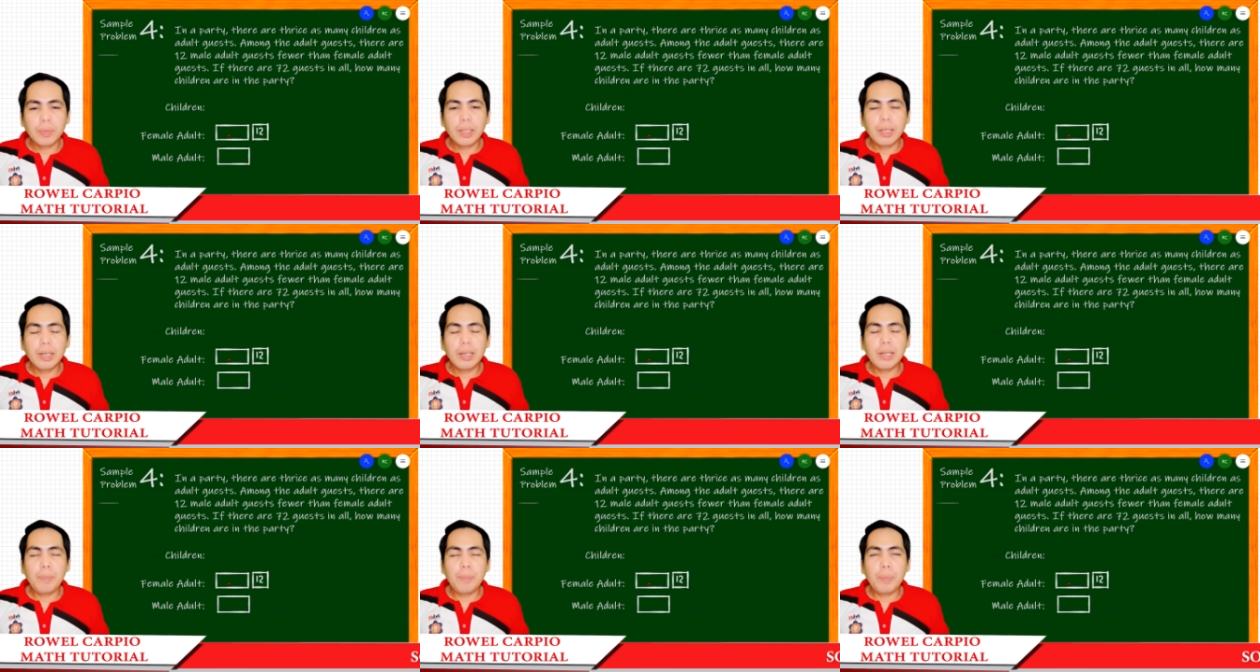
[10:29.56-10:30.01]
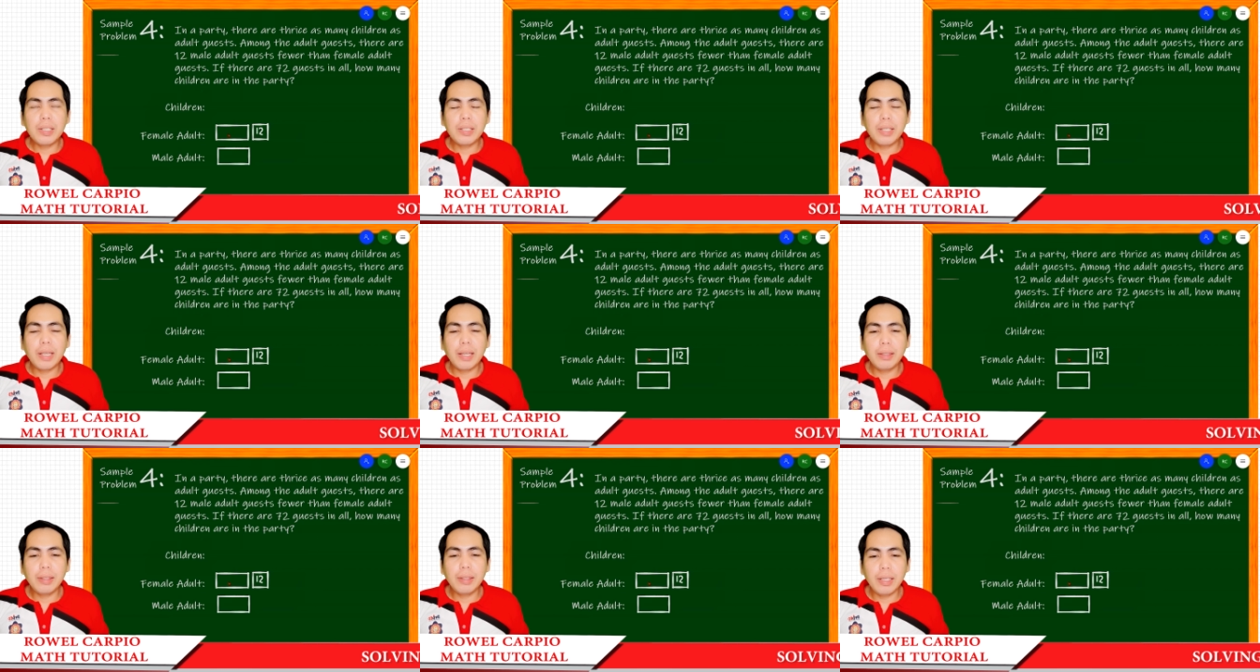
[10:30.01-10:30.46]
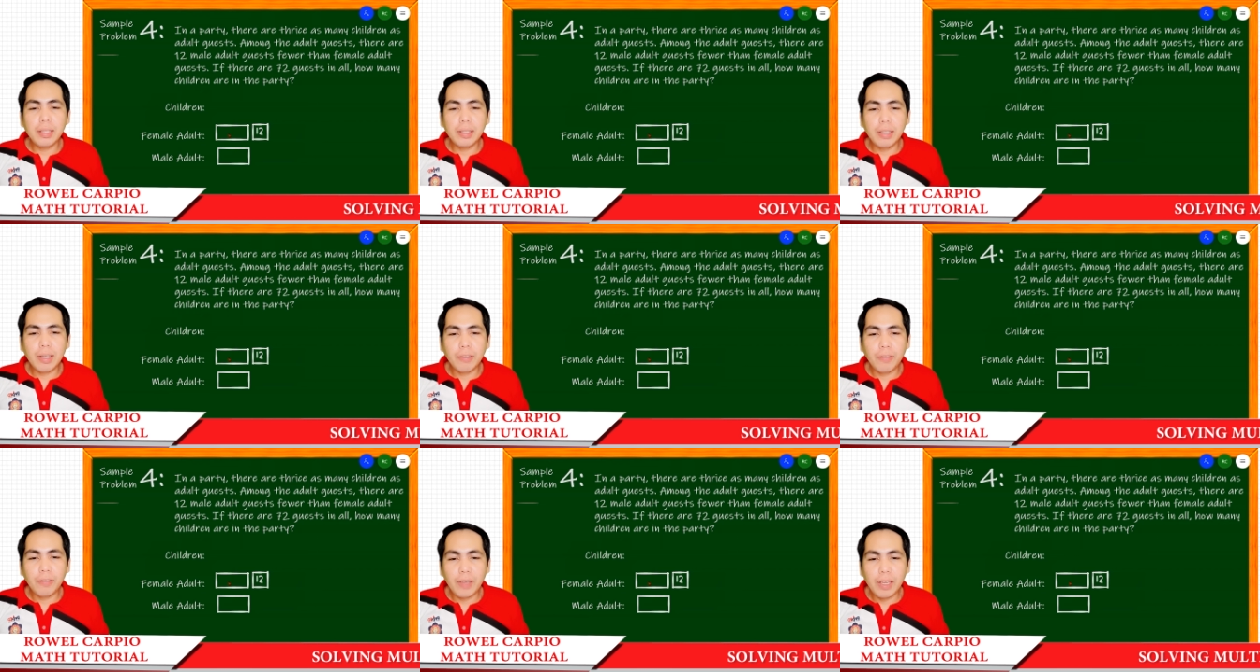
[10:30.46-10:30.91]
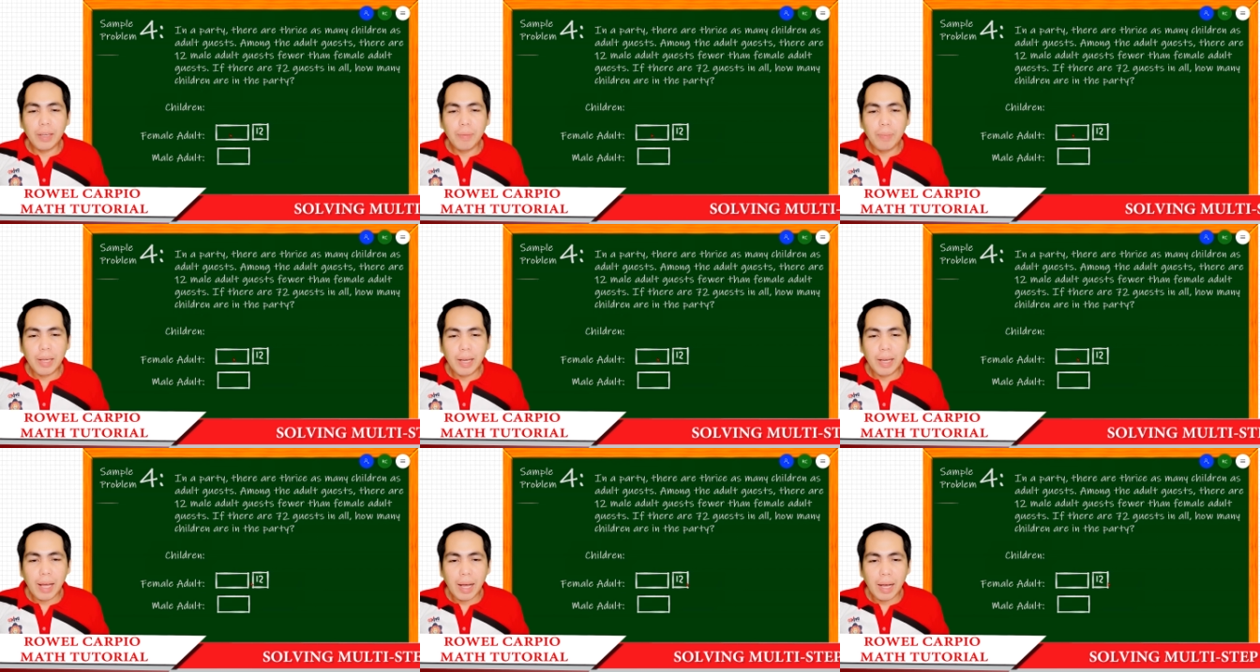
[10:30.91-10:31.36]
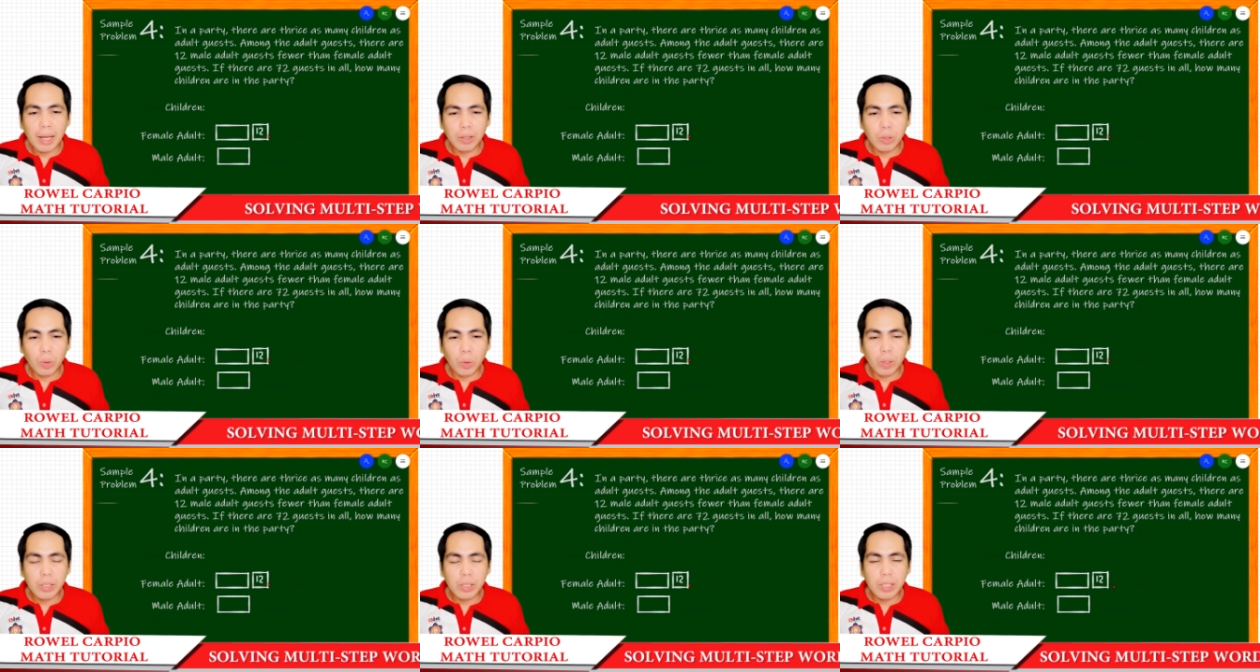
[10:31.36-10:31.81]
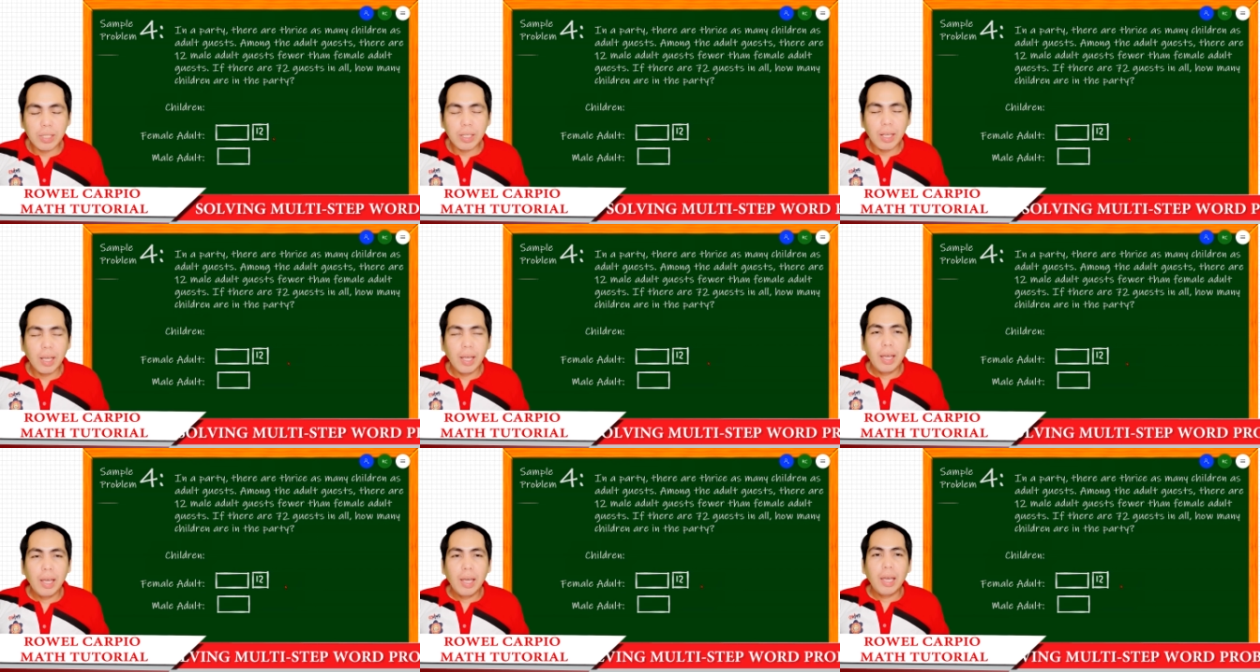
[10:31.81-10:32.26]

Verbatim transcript: representing the female adults,